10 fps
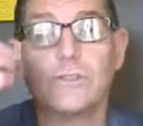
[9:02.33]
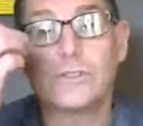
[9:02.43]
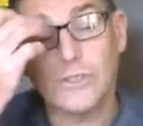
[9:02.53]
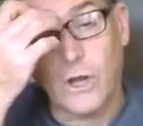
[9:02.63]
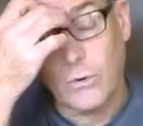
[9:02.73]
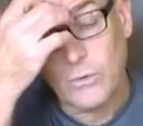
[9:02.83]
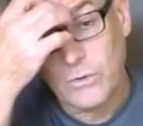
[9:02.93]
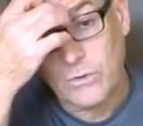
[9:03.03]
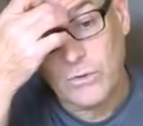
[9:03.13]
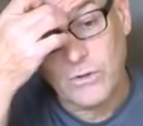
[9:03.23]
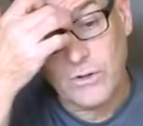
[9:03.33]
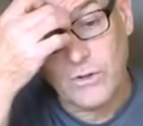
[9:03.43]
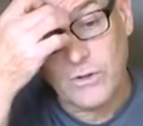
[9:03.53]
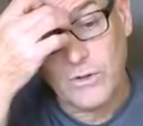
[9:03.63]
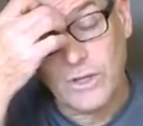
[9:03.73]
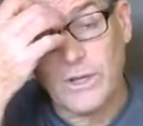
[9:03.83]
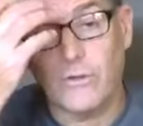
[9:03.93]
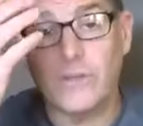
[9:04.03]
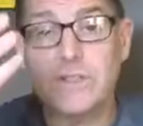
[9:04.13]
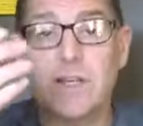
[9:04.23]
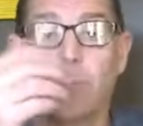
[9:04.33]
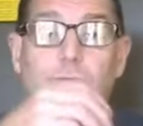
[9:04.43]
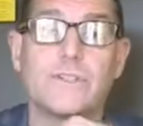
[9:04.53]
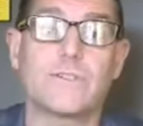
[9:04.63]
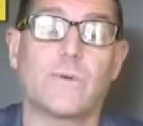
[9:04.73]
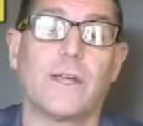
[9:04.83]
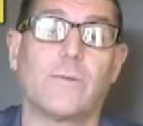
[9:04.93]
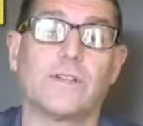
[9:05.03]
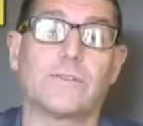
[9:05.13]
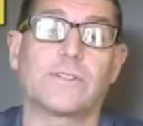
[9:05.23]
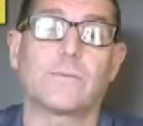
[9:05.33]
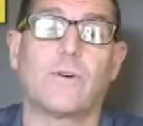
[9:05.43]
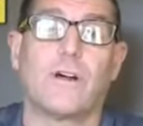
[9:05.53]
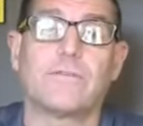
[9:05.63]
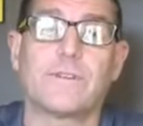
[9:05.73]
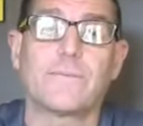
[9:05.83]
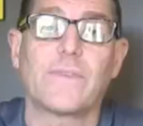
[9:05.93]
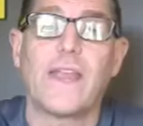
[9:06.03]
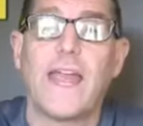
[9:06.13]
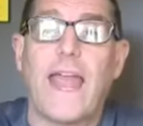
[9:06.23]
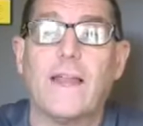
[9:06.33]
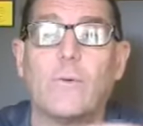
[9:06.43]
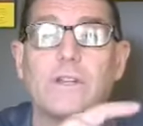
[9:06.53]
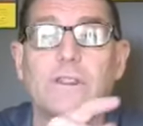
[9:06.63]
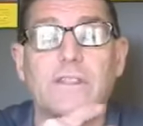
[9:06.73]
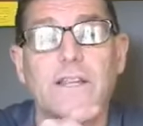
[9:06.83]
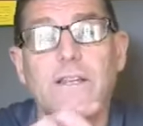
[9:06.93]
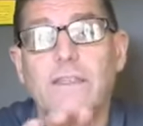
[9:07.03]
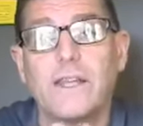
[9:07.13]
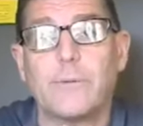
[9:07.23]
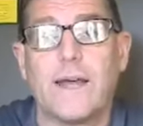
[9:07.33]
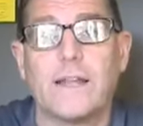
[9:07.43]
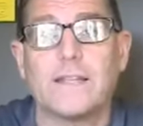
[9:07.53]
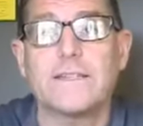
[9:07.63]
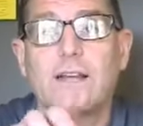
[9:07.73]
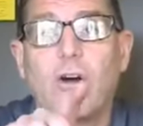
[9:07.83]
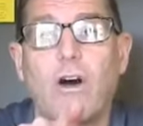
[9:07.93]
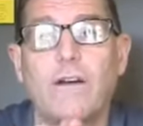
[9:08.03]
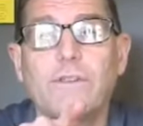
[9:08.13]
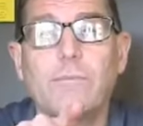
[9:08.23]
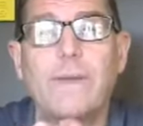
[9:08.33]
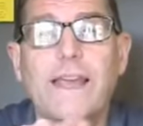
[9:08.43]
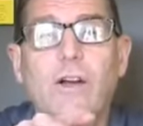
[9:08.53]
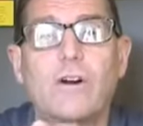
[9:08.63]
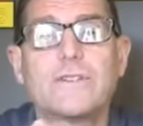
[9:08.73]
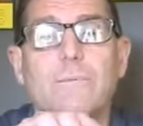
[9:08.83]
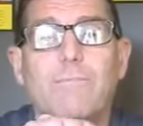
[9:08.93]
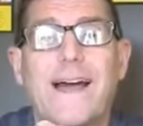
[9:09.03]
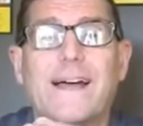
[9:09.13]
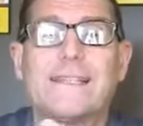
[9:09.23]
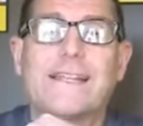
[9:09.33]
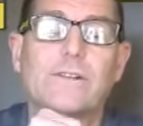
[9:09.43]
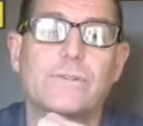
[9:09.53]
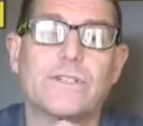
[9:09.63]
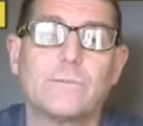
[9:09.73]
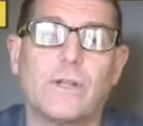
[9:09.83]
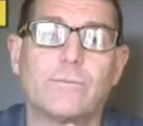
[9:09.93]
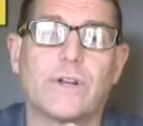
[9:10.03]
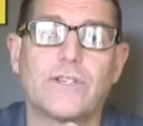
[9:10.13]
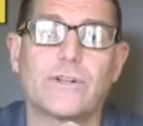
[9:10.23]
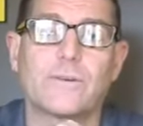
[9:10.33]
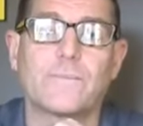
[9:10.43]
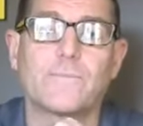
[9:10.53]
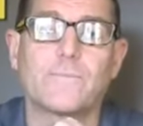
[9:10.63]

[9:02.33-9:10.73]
So, you know, there's a couple of reasons why you want to drink some coffee. And one thing to think about is that coffee may cause a mild increase in blood pressure.